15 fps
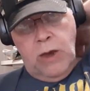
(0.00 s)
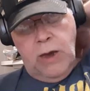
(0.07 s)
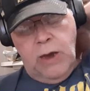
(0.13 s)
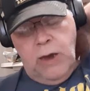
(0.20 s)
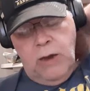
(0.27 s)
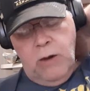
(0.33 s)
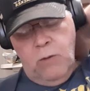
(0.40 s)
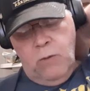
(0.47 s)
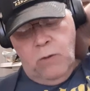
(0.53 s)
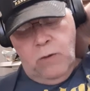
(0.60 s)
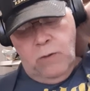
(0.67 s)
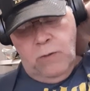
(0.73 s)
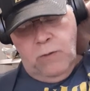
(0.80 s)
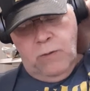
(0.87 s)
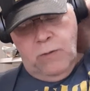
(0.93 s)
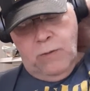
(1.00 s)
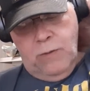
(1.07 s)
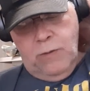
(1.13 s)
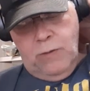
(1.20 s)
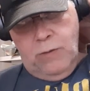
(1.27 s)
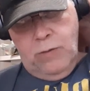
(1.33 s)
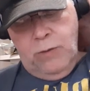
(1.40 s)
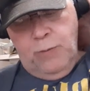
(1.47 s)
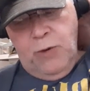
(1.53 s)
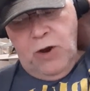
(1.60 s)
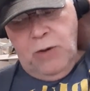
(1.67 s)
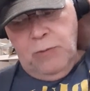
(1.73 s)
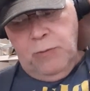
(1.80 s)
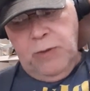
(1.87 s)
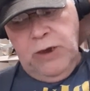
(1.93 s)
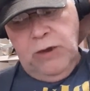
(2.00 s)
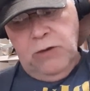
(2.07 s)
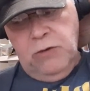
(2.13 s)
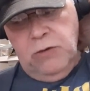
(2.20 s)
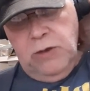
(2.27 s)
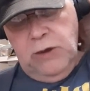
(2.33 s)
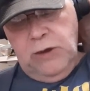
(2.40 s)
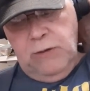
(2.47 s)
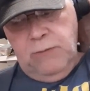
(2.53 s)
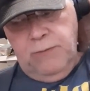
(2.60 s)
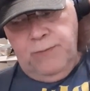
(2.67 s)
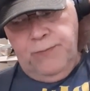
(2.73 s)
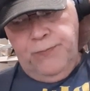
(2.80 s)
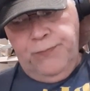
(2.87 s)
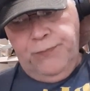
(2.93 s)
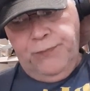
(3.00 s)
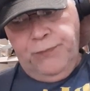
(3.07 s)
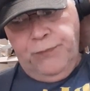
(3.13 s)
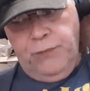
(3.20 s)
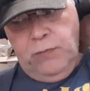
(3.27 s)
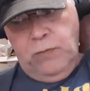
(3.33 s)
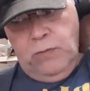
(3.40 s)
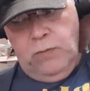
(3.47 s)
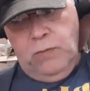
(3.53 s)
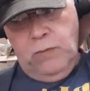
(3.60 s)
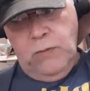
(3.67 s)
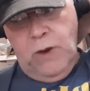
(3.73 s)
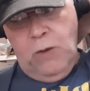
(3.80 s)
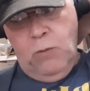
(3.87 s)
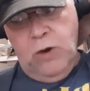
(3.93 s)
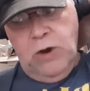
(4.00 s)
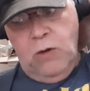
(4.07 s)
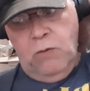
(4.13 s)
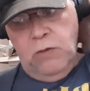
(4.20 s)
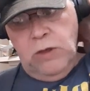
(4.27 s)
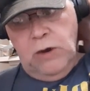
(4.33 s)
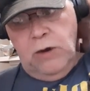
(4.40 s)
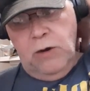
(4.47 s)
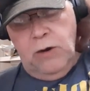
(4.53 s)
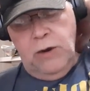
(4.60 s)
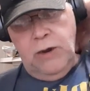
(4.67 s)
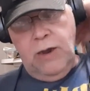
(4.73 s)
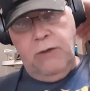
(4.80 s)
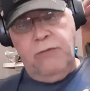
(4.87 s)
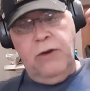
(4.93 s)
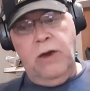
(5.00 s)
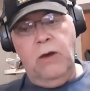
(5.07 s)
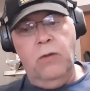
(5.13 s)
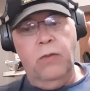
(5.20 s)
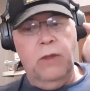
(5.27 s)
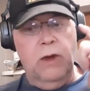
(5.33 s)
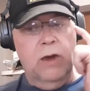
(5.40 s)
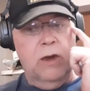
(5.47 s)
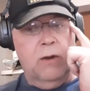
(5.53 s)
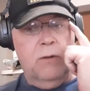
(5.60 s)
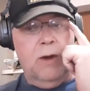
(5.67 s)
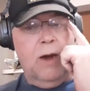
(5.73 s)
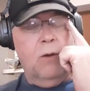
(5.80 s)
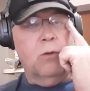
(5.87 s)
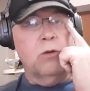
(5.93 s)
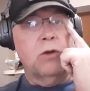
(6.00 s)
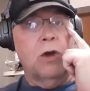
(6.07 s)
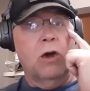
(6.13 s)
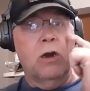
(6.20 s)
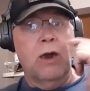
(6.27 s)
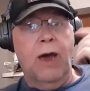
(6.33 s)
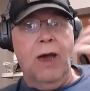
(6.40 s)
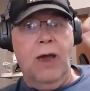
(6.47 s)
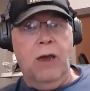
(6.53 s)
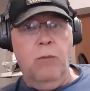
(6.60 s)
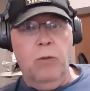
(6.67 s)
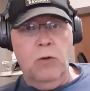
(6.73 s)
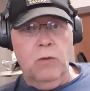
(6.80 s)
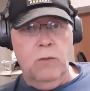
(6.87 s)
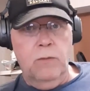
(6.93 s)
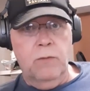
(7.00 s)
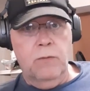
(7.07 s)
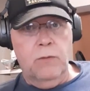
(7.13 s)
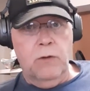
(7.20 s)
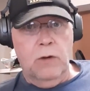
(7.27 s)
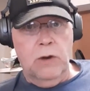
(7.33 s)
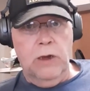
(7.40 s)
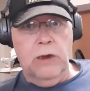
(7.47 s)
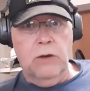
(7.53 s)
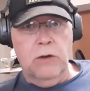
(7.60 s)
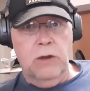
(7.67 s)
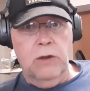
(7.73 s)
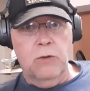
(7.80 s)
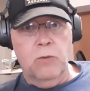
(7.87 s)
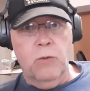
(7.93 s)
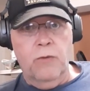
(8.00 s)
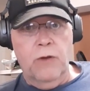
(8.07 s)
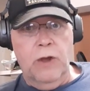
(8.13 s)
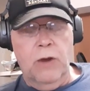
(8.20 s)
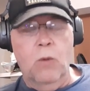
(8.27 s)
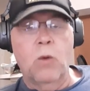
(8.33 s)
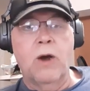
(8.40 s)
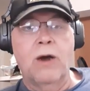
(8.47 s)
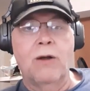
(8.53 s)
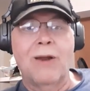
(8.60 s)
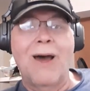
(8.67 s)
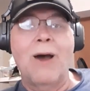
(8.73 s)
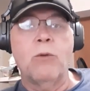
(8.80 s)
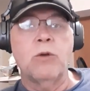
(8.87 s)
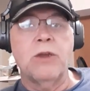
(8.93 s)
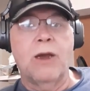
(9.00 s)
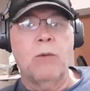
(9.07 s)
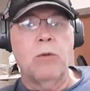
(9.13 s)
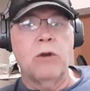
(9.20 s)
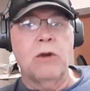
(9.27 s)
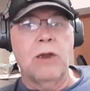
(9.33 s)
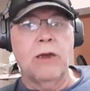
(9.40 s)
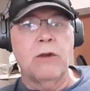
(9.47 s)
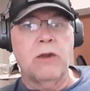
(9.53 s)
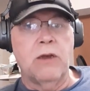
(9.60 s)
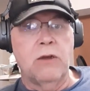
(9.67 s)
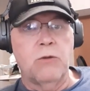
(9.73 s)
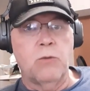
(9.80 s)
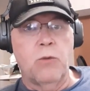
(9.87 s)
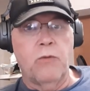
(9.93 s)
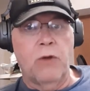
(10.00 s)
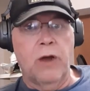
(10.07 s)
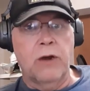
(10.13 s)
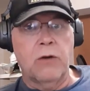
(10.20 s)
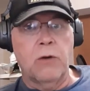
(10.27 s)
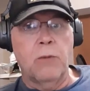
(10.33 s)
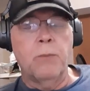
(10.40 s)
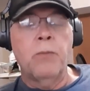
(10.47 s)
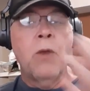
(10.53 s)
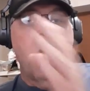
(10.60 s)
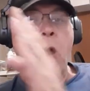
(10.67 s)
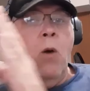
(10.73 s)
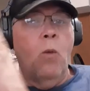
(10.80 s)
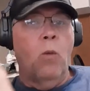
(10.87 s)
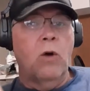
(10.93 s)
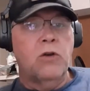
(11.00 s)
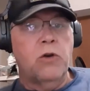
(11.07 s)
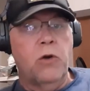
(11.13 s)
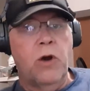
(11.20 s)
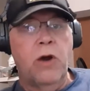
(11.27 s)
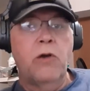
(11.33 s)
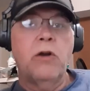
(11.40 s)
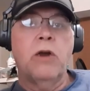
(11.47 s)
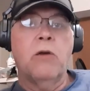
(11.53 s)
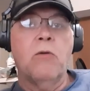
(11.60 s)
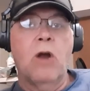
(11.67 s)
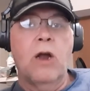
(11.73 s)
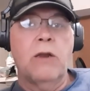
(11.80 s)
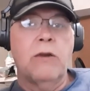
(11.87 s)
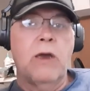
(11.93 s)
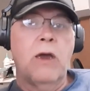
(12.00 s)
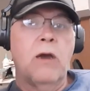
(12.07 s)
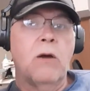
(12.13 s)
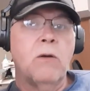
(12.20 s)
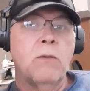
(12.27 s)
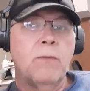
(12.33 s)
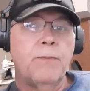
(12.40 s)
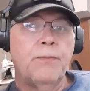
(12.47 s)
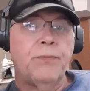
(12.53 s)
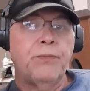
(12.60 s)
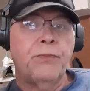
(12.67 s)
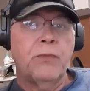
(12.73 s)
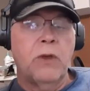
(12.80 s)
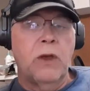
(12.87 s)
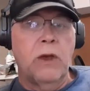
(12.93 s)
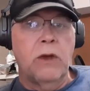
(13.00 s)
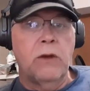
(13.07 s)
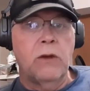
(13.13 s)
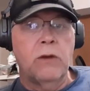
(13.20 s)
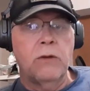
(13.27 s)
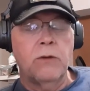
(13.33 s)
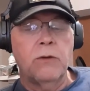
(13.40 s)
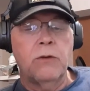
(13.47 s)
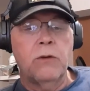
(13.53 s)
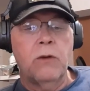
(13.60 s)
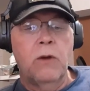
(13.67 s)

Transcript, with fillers: And the problem is that I went over there and I found that I was unable to link to his reflector. Well, I was able to link to his reflector. What you're hearing right now is